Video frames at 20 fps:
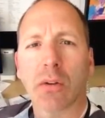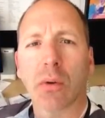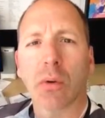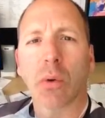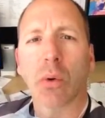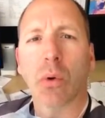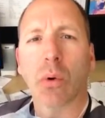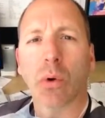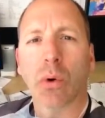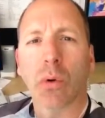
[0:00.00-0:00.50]

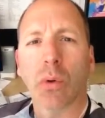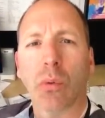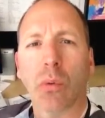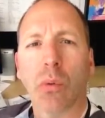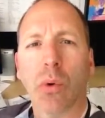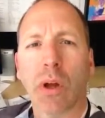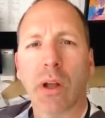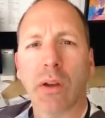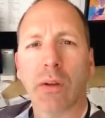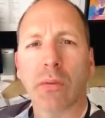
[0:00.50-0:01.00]
or
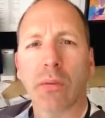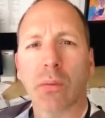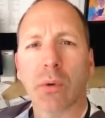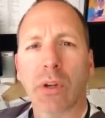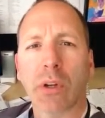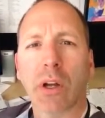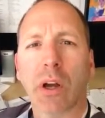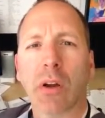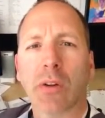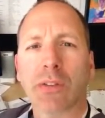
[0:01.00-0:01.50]
what
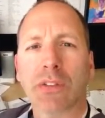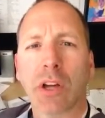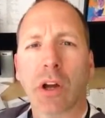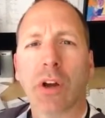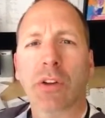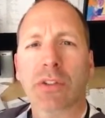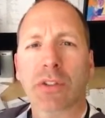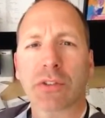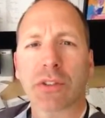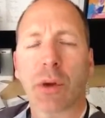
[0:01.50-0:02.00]
we
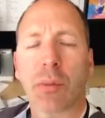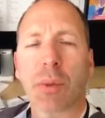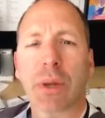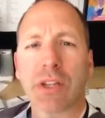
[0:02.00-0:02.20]
also tell